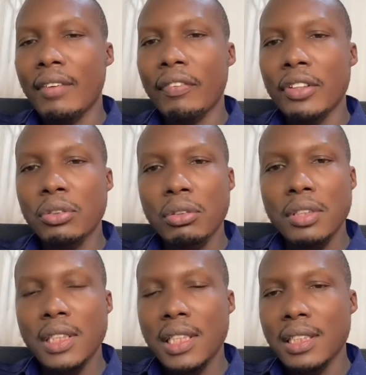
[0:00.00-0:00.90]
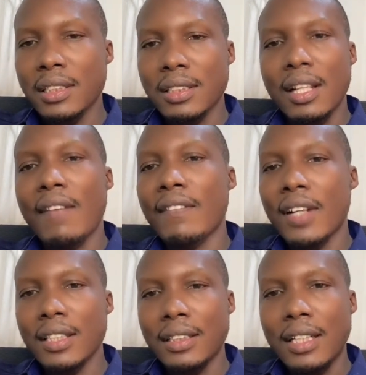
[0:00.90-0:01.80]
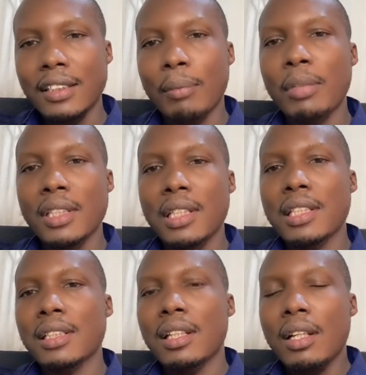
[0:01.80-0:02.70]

different sources, servers, databases,